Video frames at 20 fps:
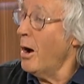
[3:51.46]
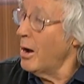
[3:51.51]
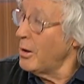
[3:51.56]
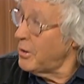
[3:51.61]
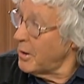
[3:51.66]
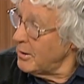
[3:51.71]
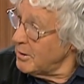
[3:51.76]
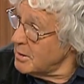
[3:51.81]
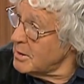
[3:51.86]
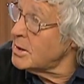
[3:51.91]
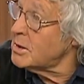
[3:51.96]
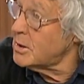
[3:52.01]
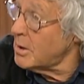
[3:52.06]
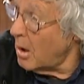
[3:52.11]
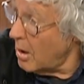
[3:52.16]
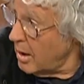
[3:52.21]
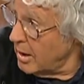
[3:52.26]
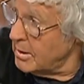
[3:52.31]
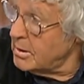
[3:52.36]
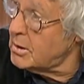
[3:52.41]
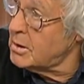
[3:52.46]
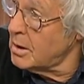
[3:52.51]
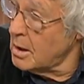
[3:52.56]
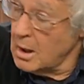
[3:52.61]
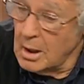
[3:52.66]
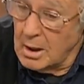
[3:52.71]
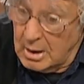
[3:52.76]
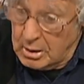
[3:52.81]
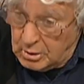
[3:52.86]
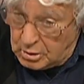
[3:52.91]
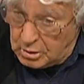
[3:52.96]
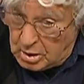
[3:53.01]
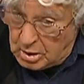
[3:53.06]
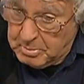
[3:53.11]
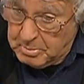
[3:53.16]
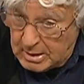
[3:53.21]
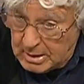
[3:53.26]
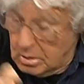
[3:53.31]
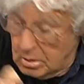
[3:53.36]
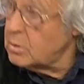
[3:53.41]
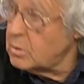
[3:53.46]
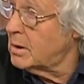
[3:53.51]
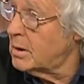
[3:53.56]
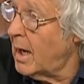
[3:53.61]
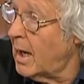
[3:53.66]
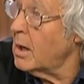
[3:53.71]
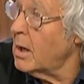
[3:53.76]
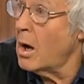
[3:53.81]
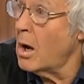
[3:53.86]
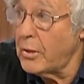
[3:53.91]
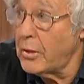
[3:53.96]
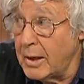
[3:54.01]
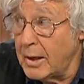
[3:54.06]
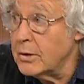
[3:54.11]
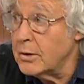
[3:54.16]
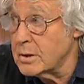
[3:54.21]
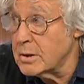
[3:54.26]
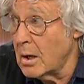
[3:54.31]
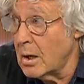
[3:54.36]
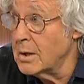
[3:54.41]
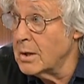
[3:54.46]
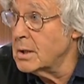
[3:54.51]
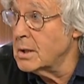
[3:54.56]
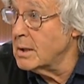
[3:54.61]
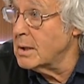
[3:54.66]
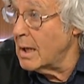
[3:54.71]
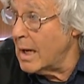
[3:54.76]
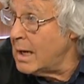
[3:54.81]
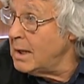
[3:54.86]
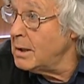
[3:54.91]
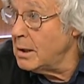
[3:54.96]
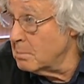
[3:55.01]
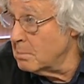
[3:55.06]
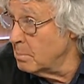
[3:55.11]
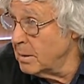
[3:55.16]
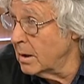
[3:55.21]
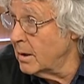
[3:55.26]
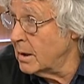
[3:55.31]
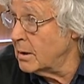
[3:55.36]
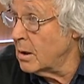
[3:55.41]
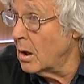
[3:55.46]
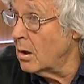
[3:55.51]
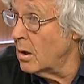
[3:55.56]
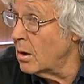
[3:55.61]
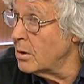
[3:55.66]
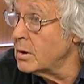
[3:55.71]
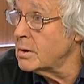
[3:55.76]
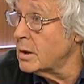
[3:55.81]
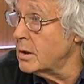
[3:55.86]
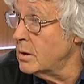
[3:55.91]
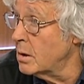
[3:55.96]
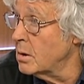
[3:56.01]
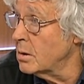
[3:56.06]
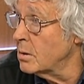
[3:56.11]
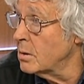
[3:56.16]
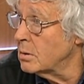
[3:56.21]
I think there's a science to be looked at. I think the science is incomplete. I honestly do.